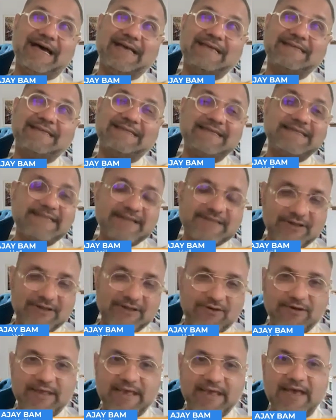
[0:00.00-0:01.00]
6 years
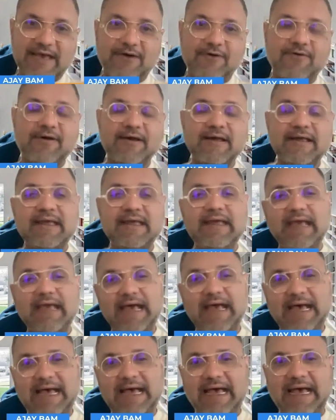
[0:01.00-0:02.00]
ago now,
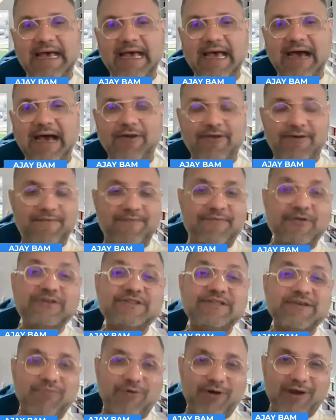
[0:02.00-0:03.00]
out of
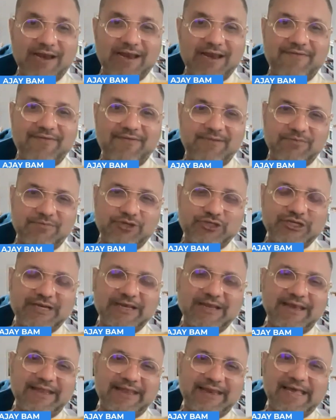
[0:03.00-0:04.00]
UC Berkeley from the machine
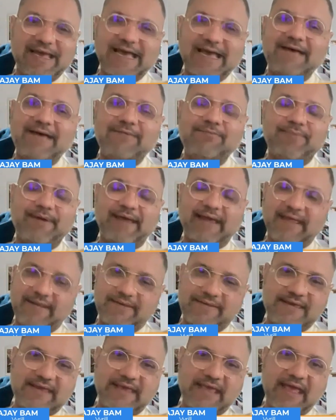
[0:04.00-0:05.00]
learning lab
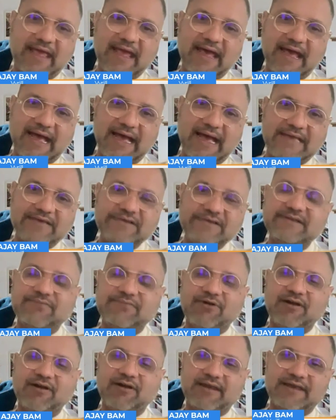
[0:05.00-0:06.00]
and the UC
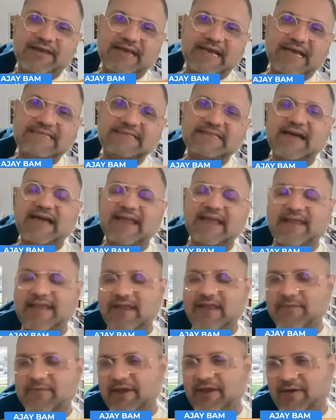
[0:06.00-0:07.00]
Berkeley Skype
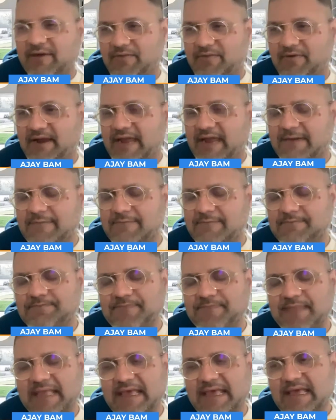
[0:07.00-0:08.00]
Incubator program.
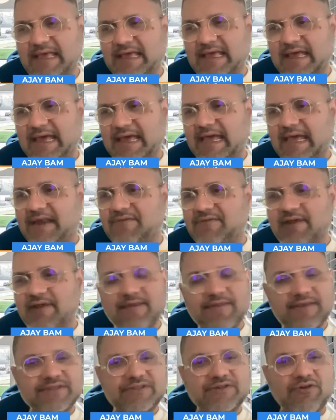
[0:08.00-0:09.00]
And really
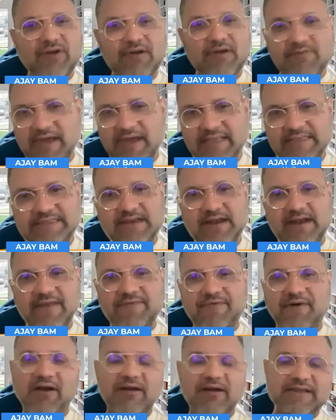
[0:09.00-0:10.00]
the story behind starting
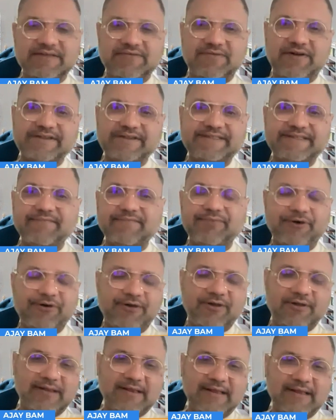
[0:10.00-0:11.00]
Vyrill is very
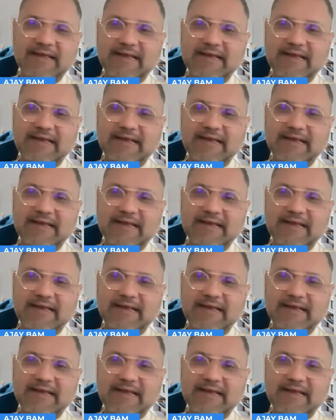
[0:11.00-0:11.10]
simple.